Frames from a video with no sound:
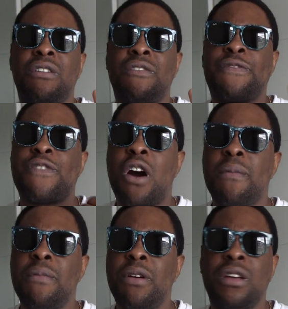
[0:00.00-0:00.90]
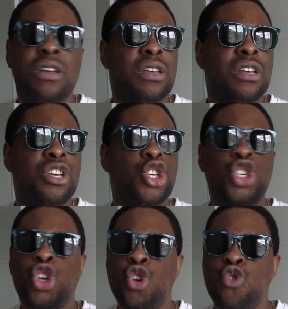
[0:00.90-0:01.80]
from
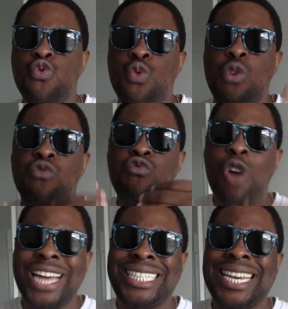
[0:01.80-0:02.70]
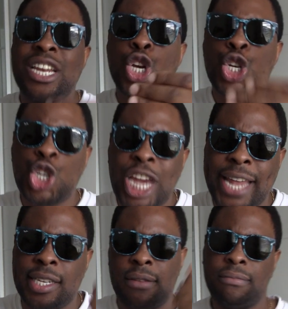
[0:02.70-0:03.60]
you writing
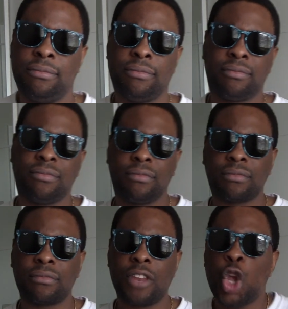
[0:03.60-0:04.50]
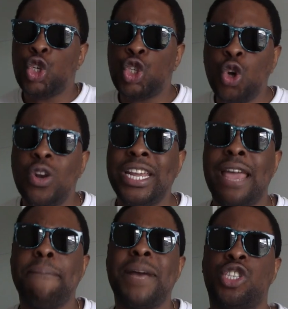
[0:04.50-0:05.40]
shit? Surely
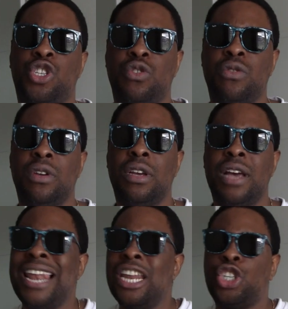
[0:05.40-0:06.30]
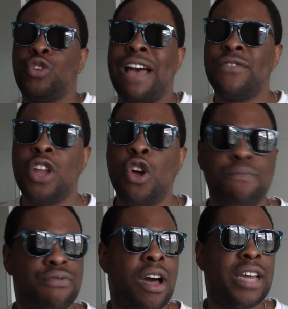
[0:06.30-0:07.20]
it must do. Unless you have no
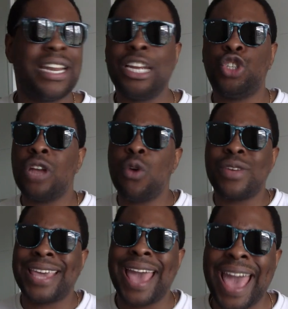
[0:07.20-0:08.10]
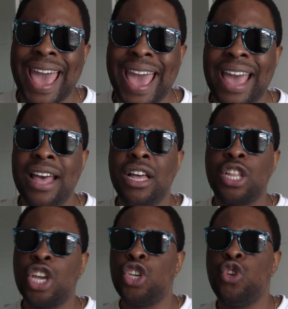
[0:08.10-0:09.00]
pride, unless you don't care
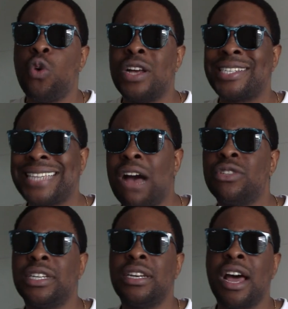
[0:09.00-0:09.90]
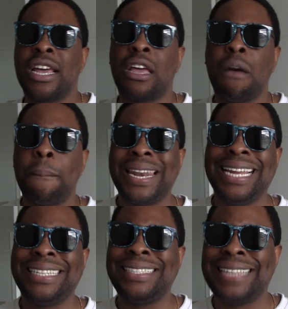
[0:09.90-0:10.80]
that you are sounding like a
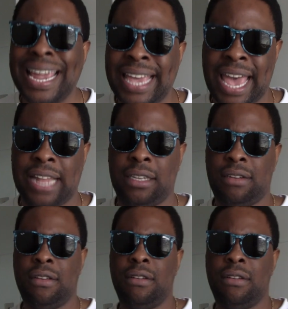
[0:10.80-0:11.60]
complete dickhead.